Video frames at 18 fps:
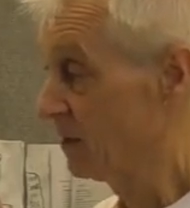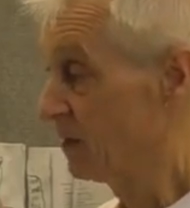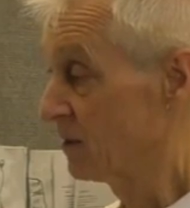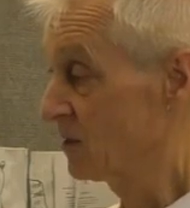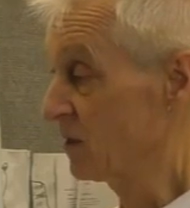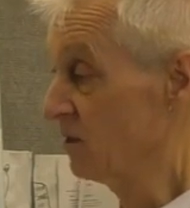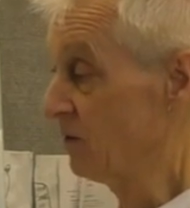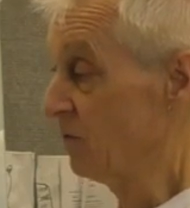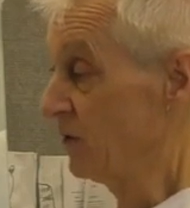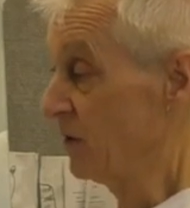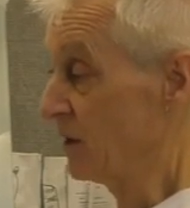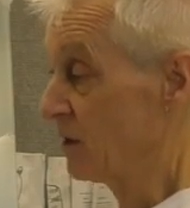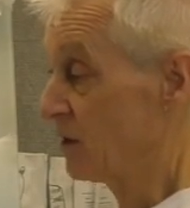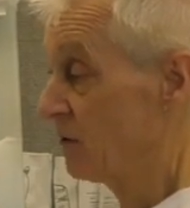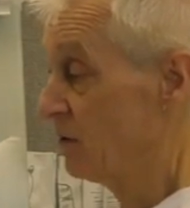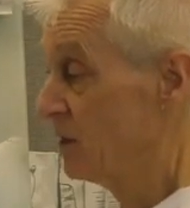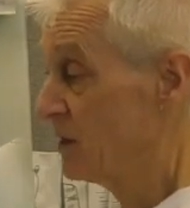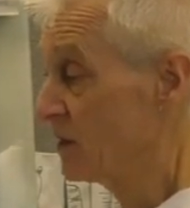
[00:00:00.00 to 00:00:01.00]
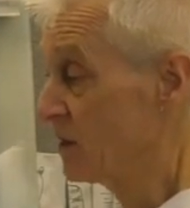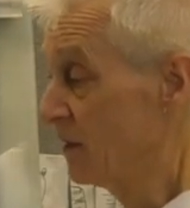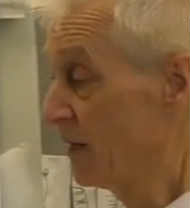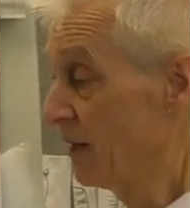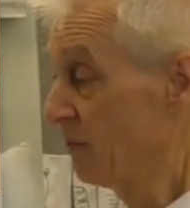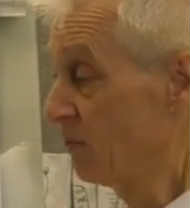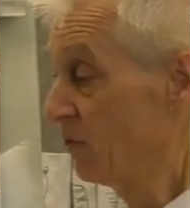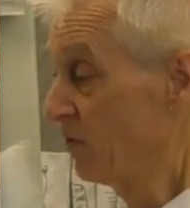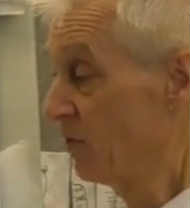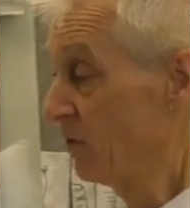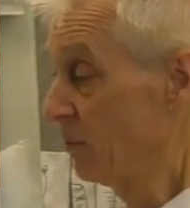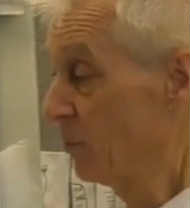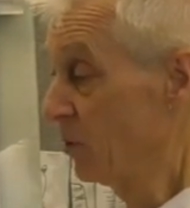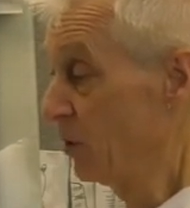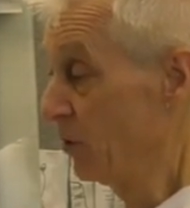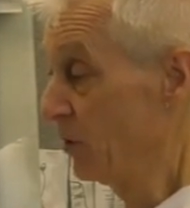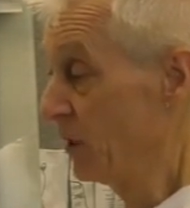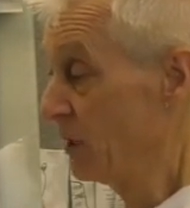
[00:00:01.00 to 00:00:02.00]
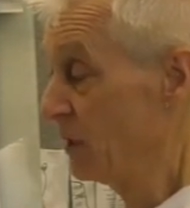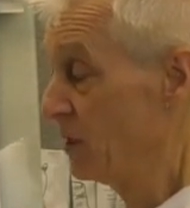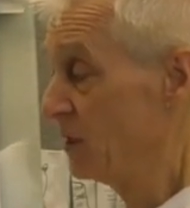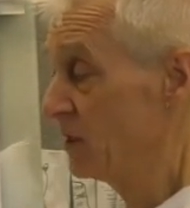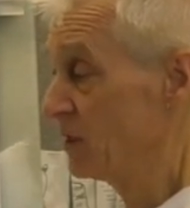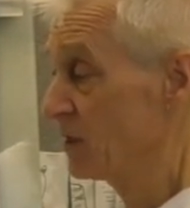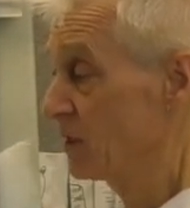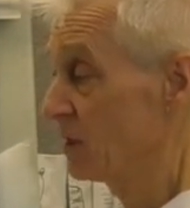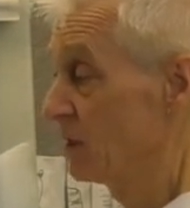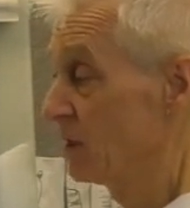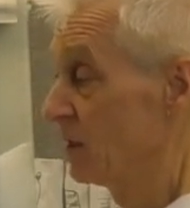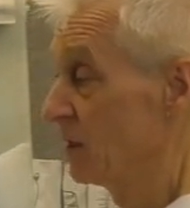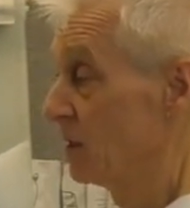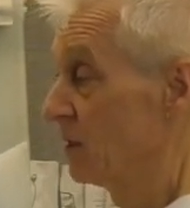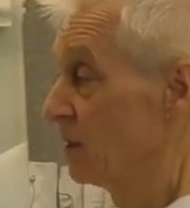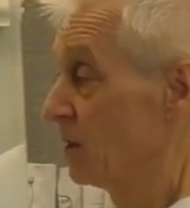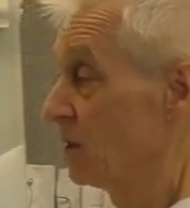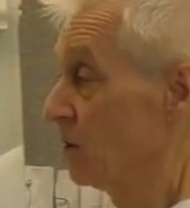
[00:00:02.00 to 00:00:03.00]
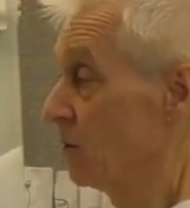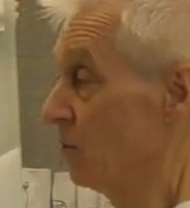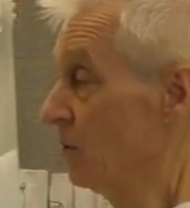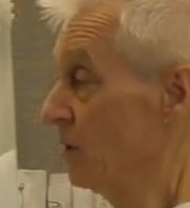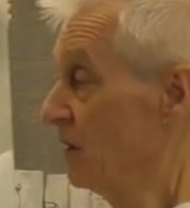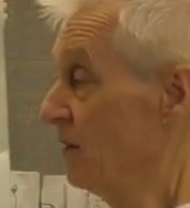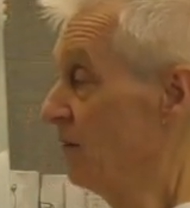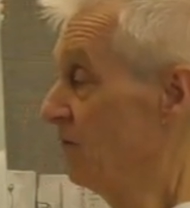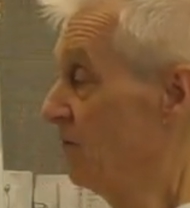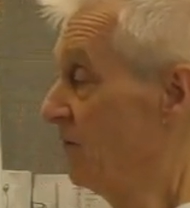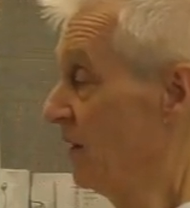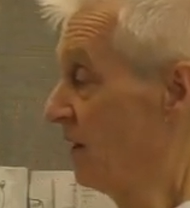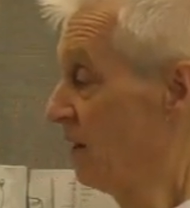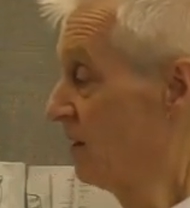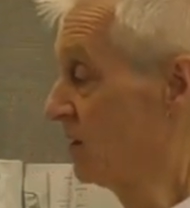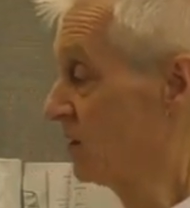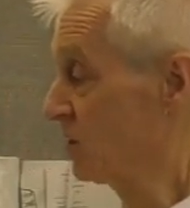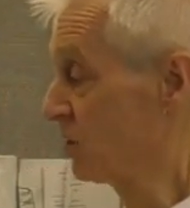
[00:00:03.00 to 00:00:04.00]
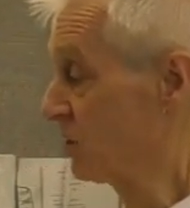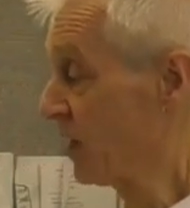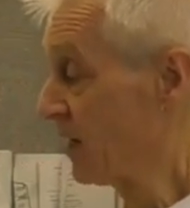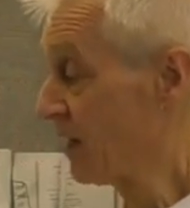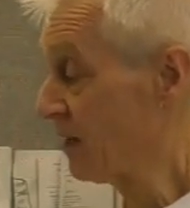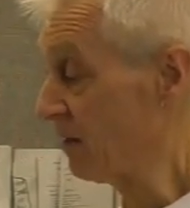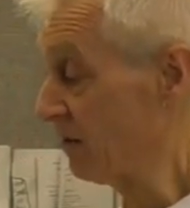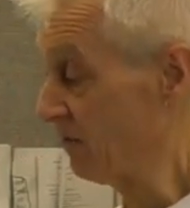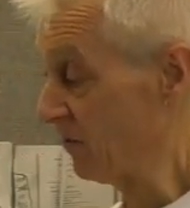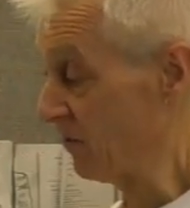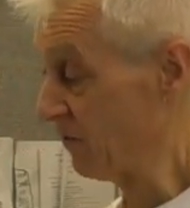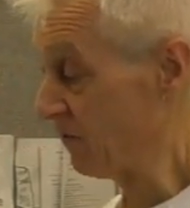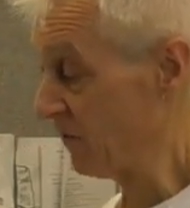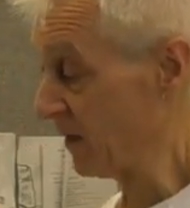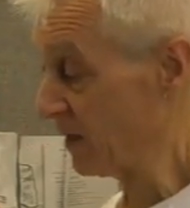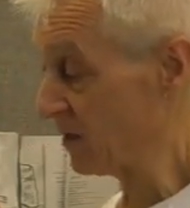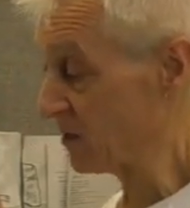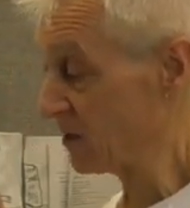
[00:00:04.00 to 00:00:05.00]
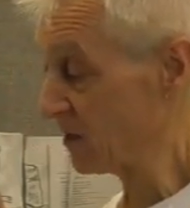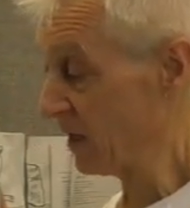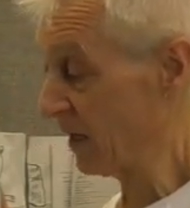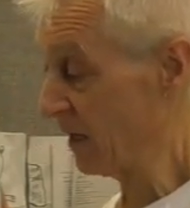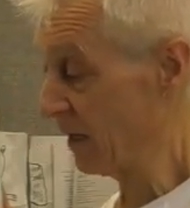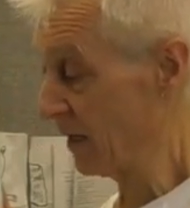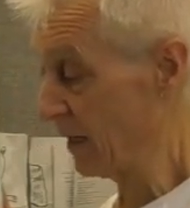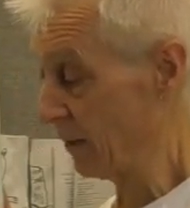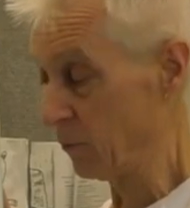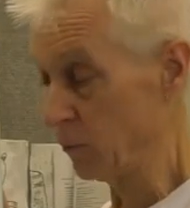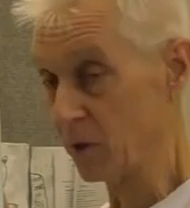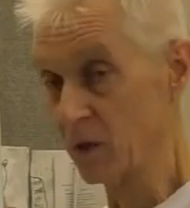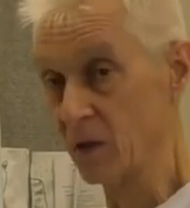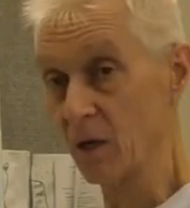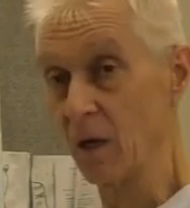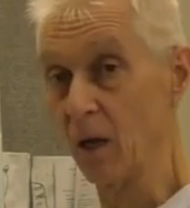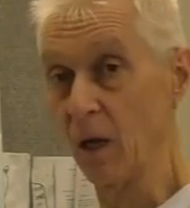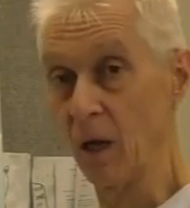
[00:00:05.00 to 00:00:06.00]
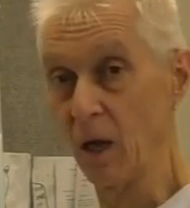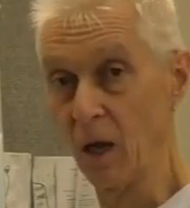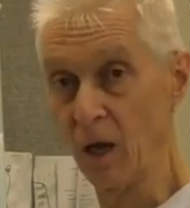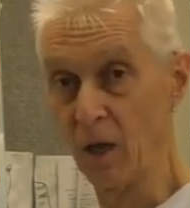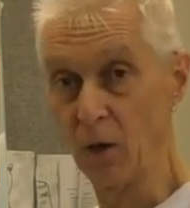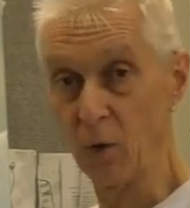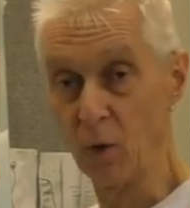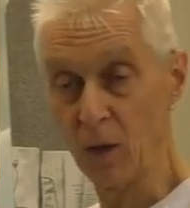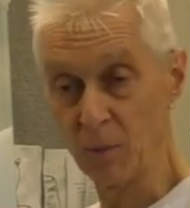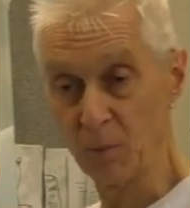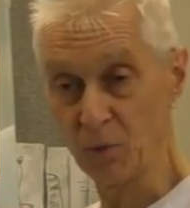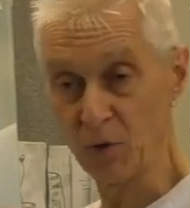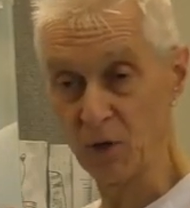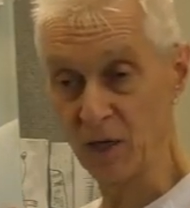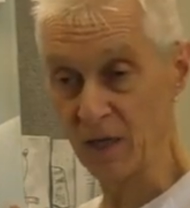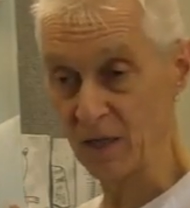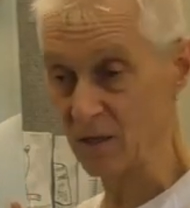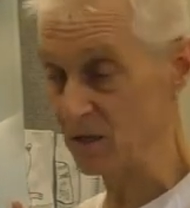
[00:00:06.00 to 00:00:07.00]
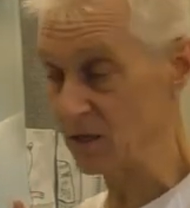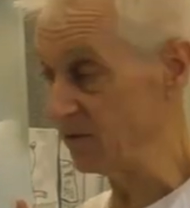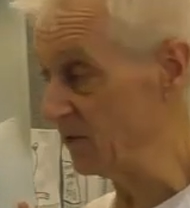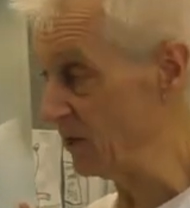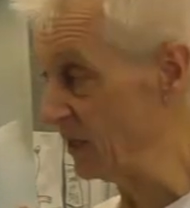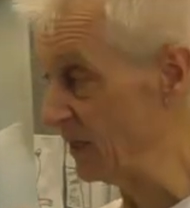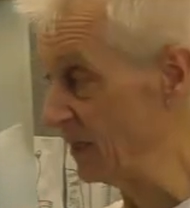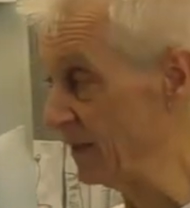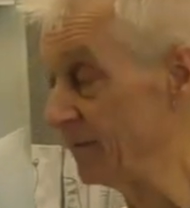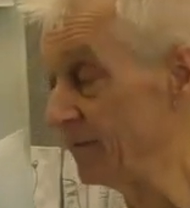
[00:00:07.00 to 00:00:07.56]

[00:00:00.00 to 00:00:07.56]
So if we increase the number of employees, we, by this chain of effects, end up with lower productivity.